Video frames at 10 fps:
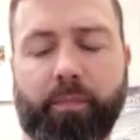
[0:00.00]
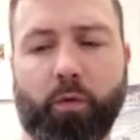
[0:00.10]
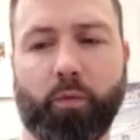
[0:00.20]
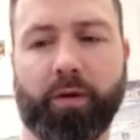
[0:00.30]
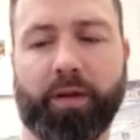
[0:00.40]

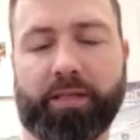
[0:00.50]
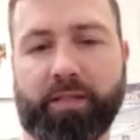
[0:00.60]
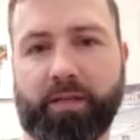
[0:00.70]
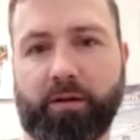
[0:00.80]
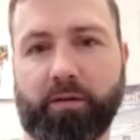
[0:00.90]
will
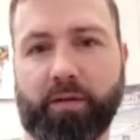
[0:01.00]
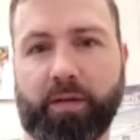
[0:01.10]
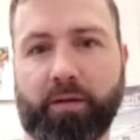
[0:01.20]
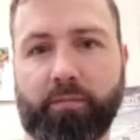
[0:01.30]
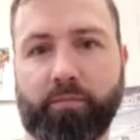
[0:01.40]

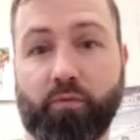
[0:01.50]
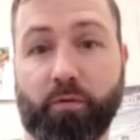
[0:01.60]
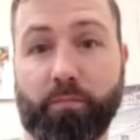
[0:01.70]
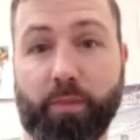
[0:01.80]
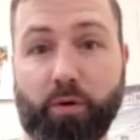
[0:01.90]
necessarily
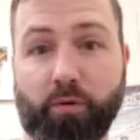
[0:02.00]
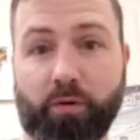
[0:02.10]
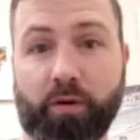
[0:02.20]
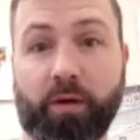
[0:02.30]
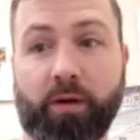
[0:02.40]
promote
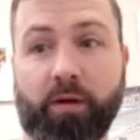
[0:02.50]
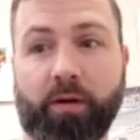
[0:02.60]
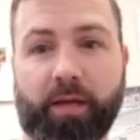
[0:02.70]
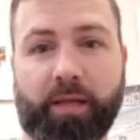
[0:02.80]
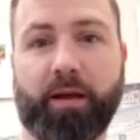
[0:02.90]

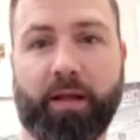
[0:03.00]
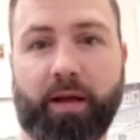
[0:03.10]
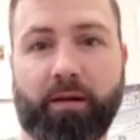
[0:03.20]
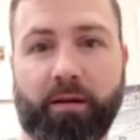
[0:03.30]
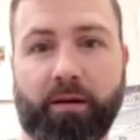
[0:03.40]
get the hell
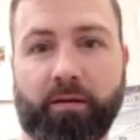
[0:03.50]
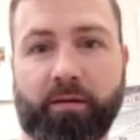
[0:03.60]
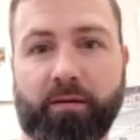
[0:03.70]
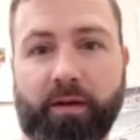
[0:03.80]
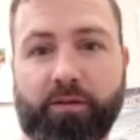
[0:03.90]
out of there
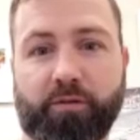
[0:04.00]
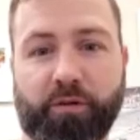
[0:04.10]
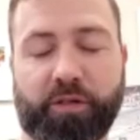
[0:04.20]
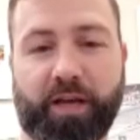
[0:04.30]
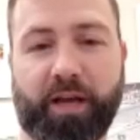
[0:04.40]
as soon
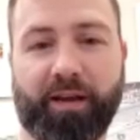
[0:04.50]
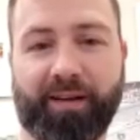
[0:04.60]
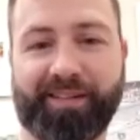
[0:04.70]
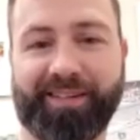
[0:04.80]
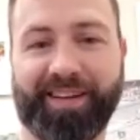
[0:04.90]
as you can.